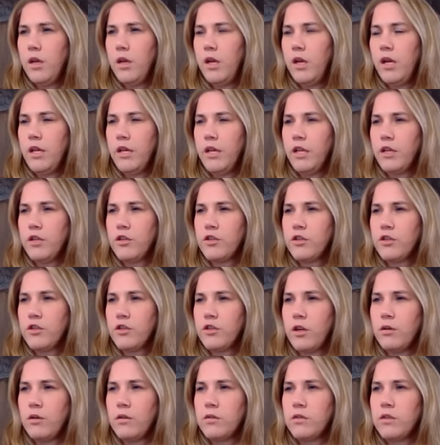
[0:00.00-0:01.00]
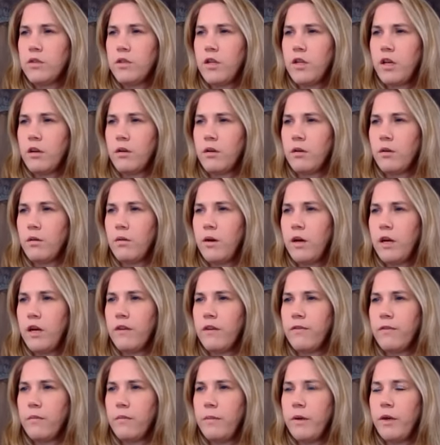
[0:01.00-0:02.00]
Any shows that are
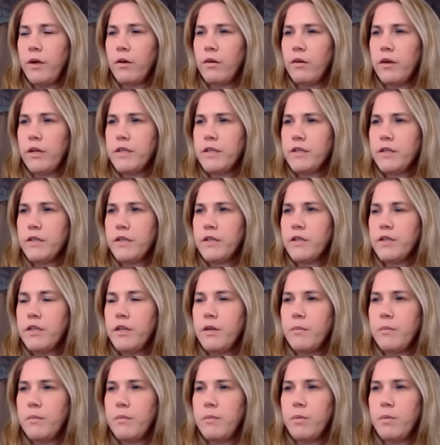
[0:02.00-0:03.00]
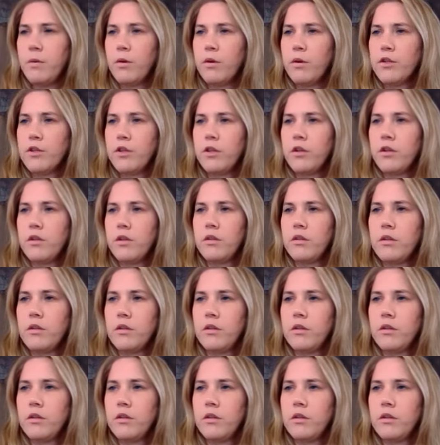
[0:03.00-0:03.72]
required for barrel racing tip portion?